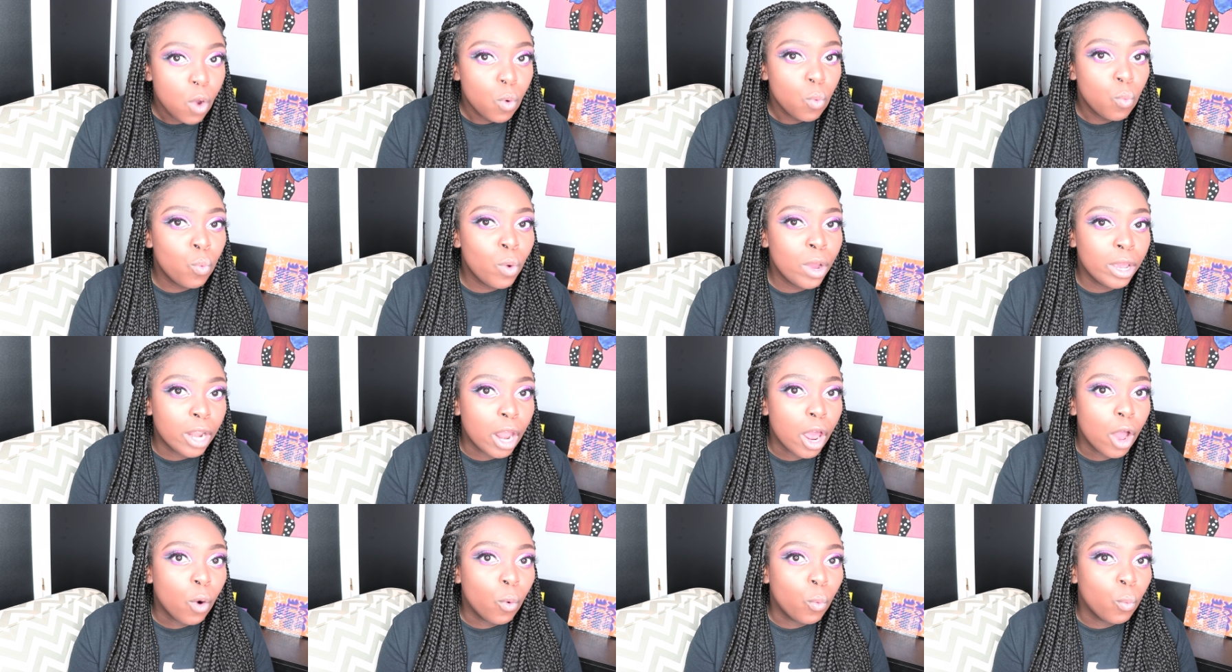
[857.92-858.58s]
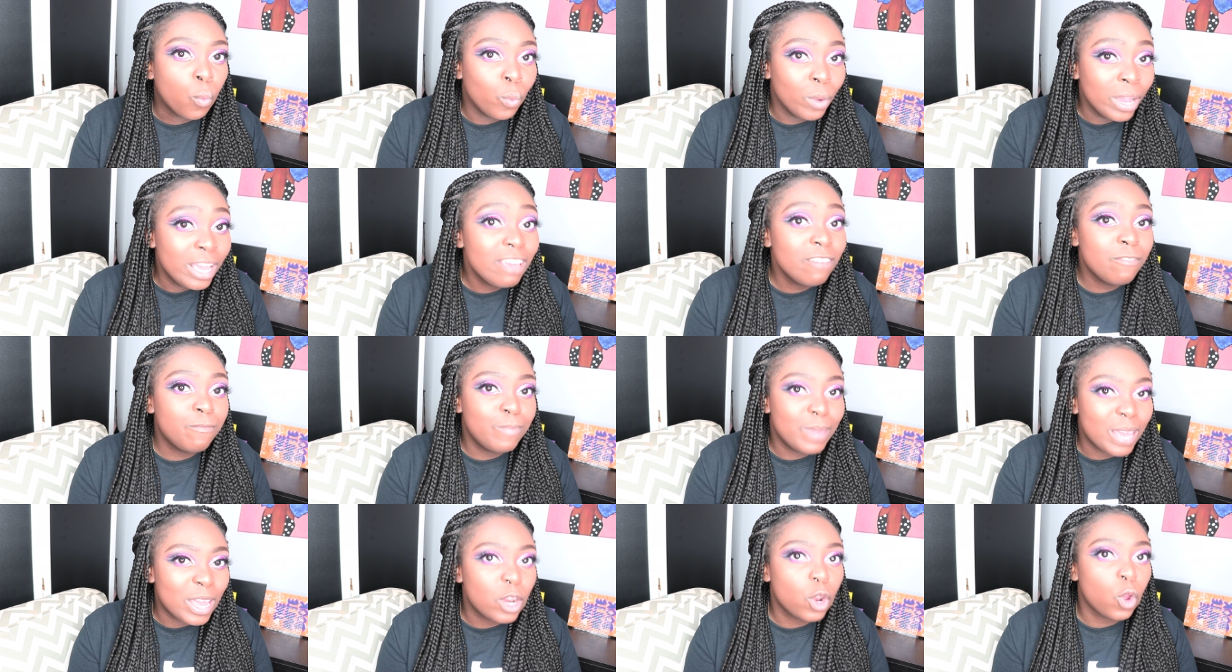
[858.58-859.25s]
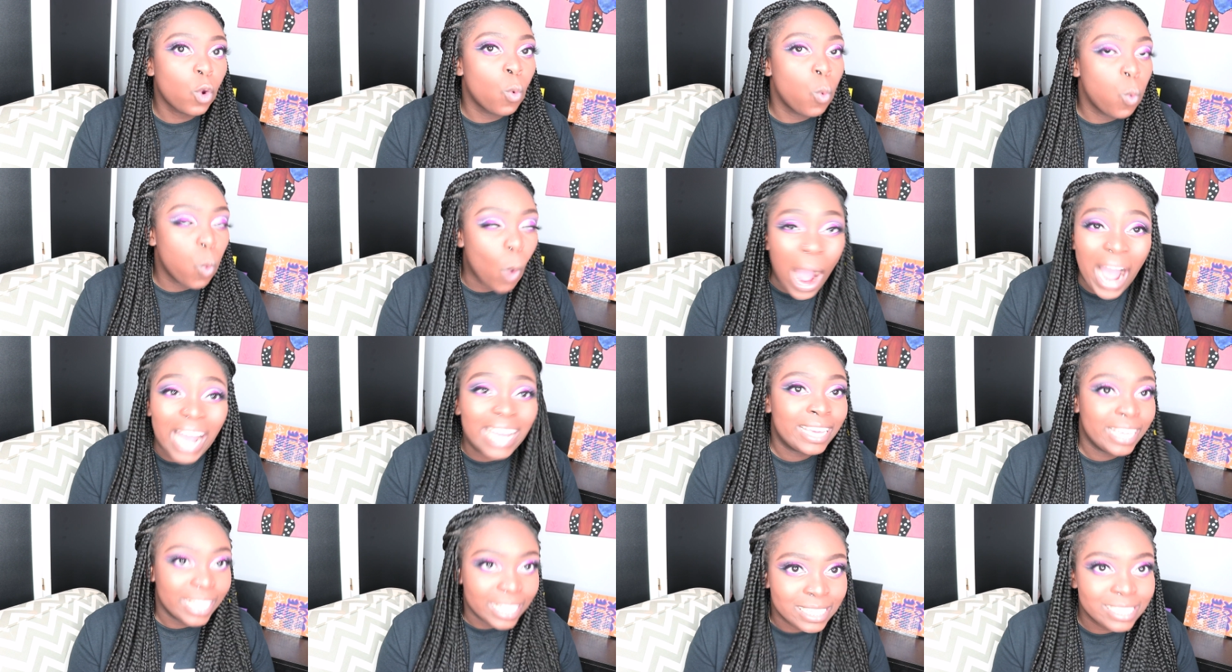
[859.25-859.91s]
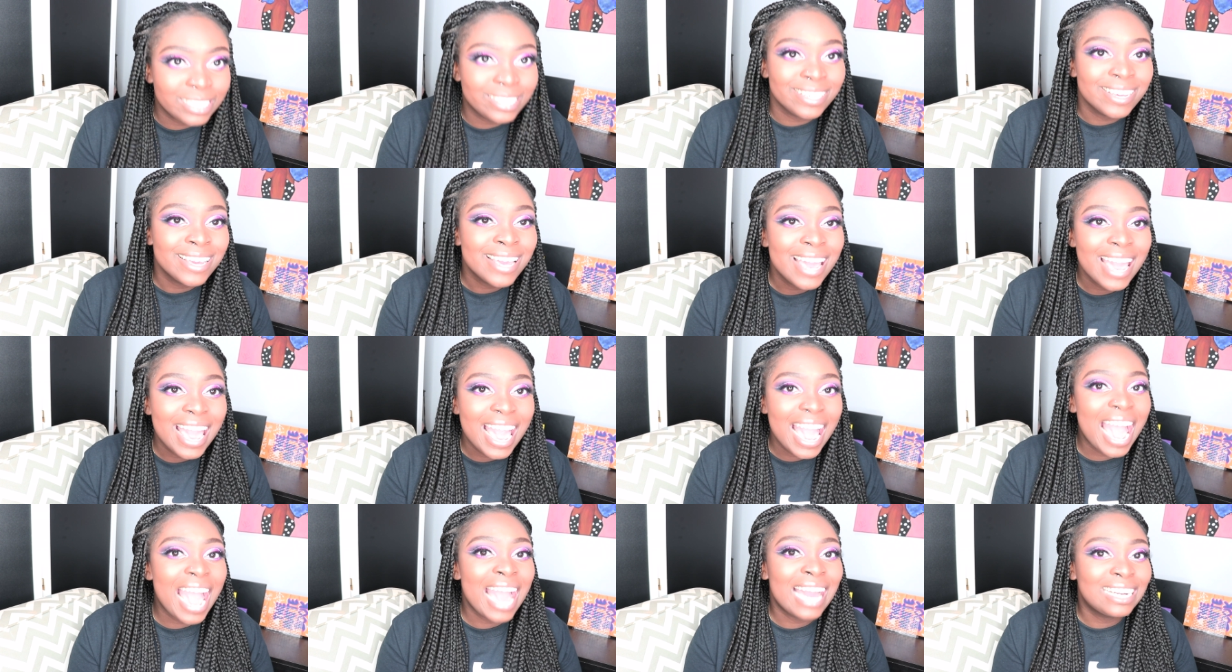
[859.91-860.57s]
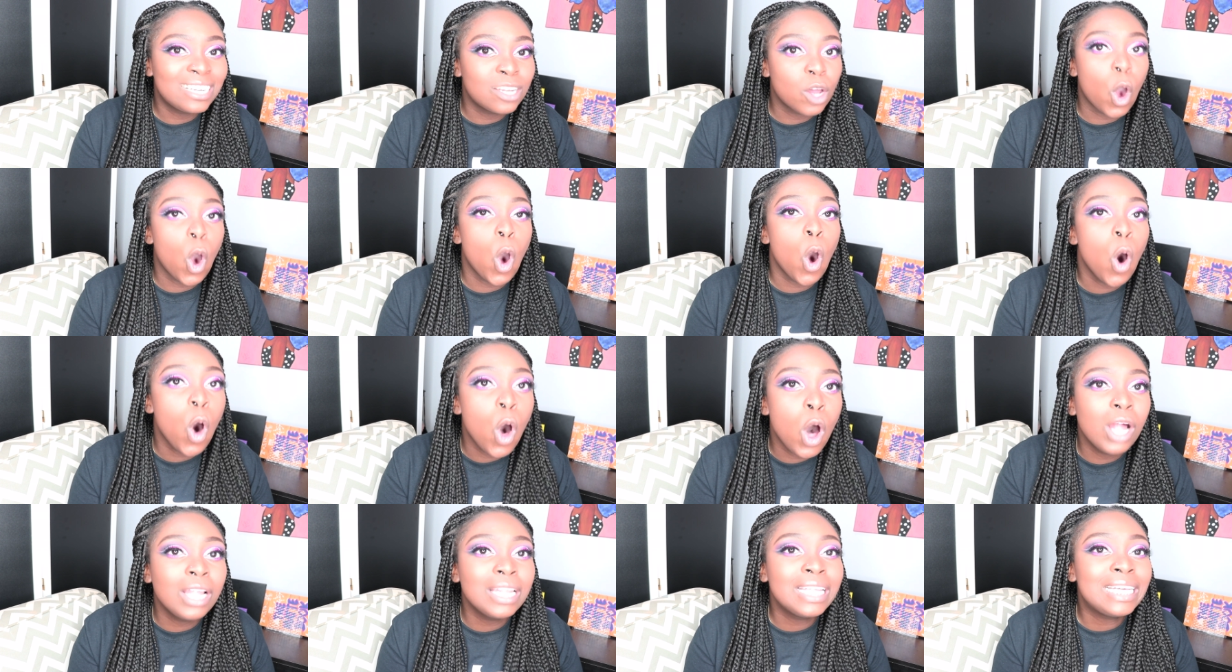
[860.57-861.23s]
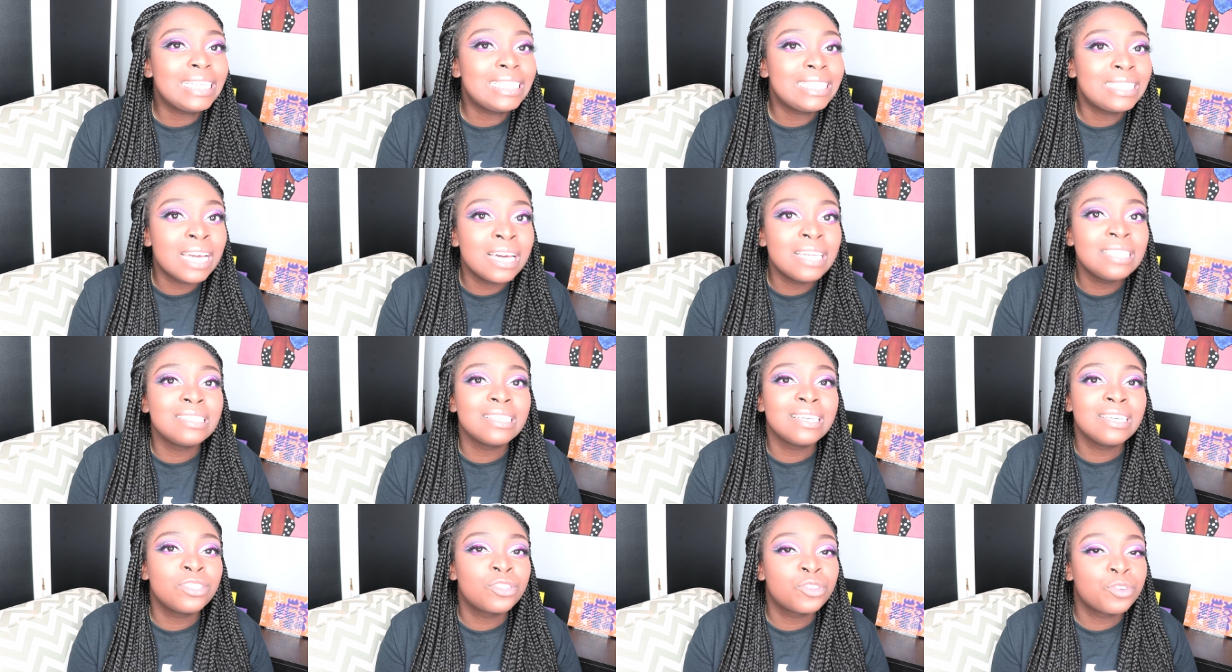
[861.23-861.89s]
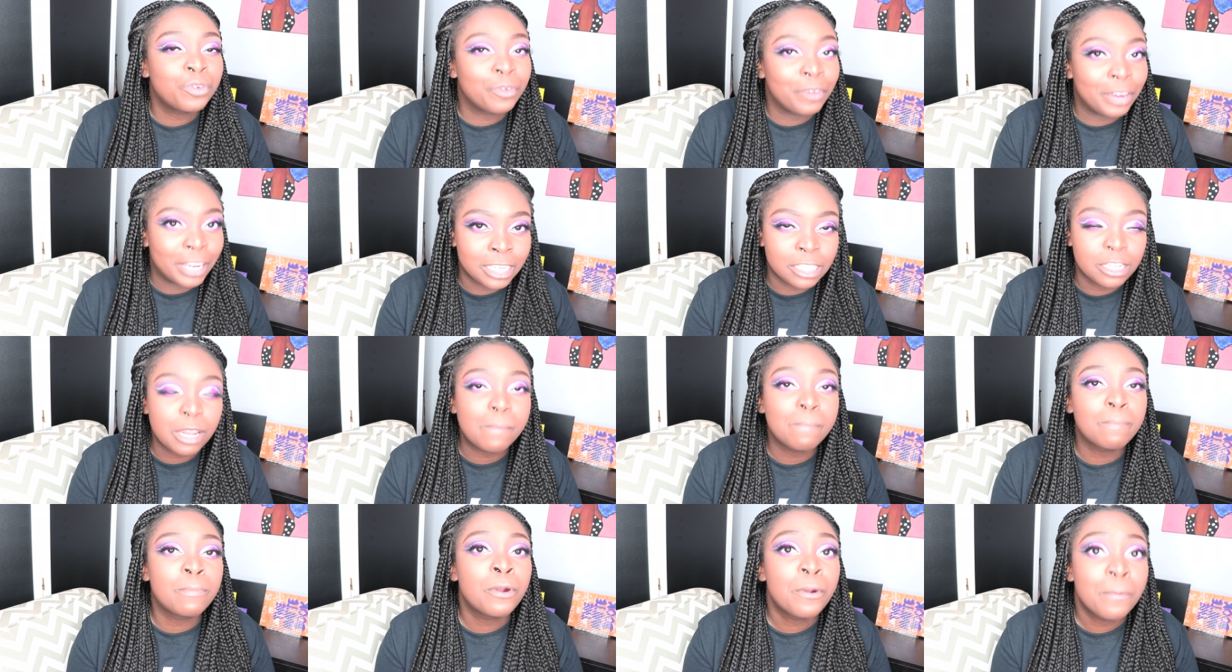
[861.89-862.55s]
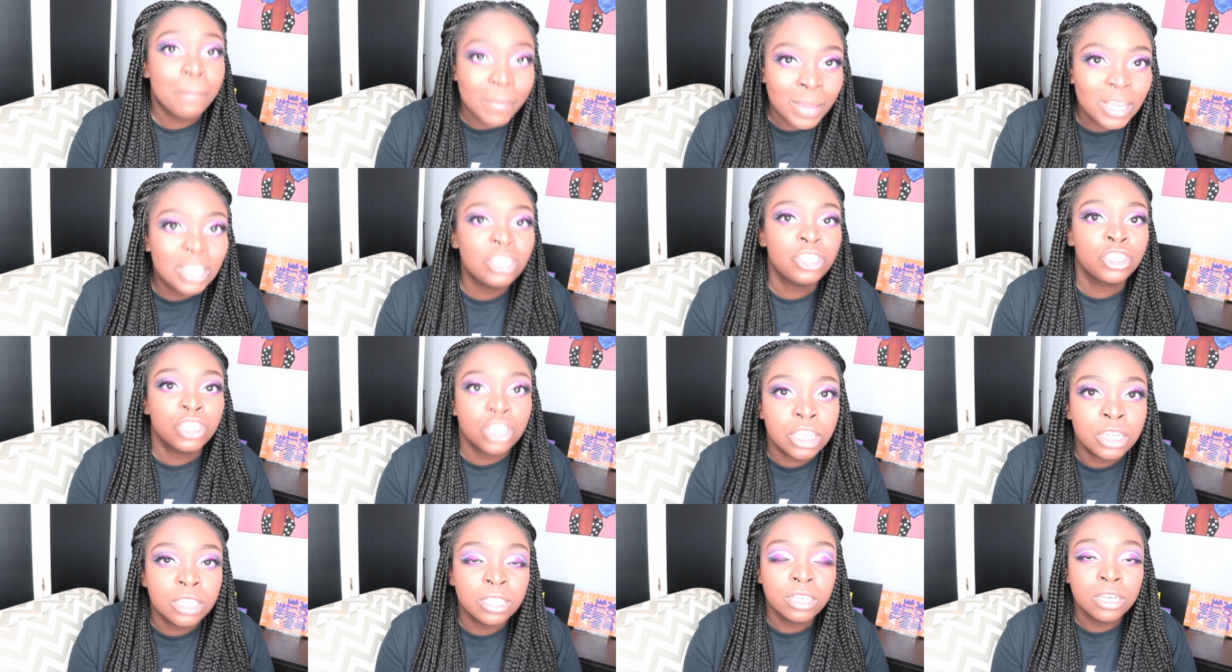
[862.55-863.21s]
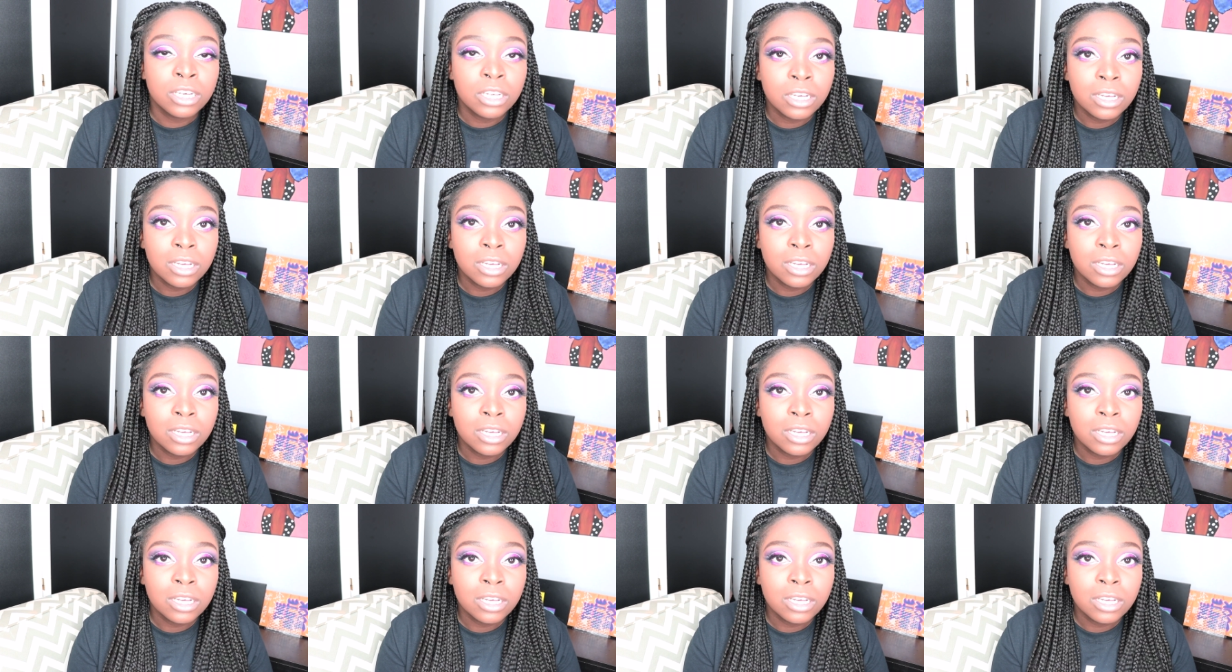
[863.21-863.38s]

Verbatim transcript: When we've been quiet, and all it does is grant permission.